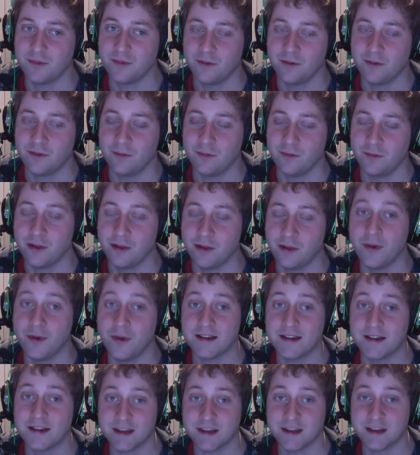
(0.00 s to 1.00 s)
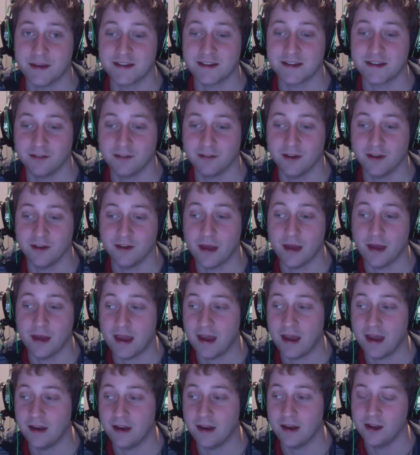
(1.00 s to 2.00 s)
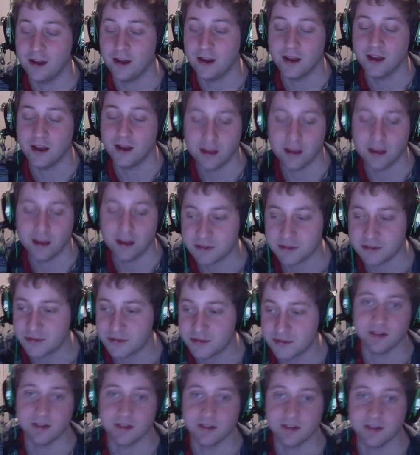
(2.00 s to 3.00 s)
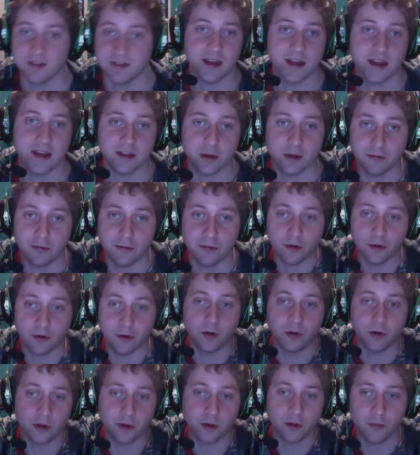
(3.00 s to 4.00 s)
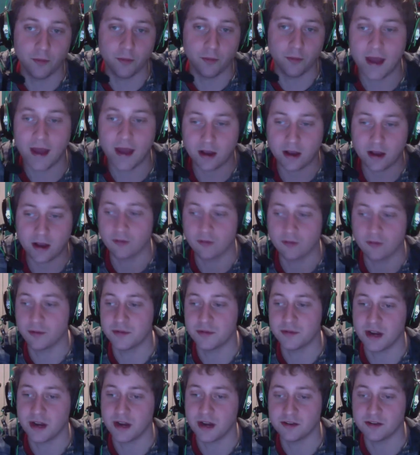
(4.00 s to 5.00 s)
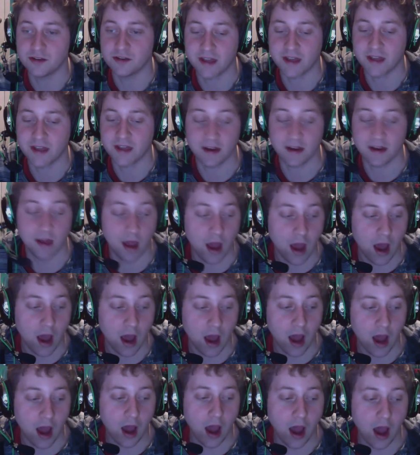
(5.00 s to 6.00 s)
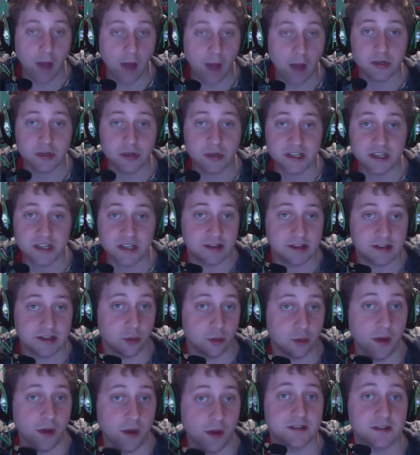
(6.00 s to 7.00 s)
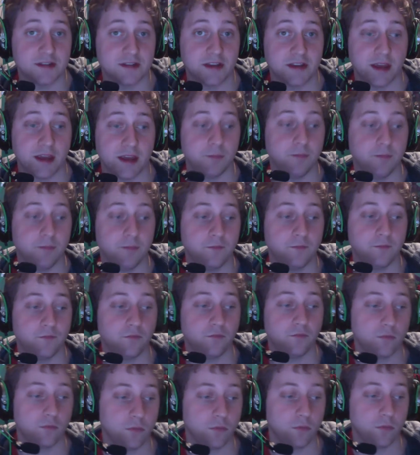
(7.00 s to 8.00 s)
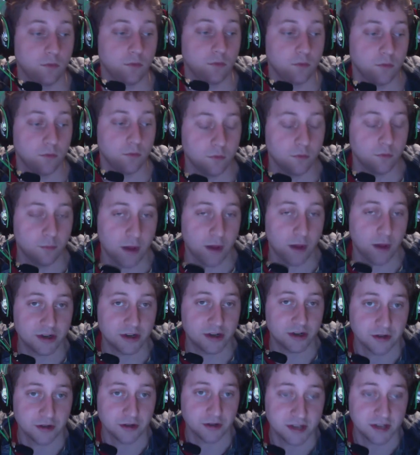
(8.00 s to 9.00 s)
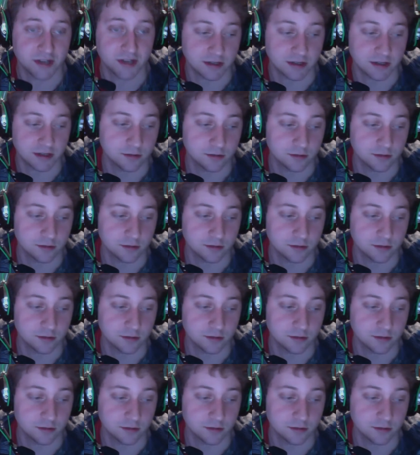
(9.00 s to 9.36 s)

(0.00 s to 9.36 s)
By the way, I set myself up. It was objectives. I had to go forward, go back, cover objectives, and I was set to win this game by turn 6.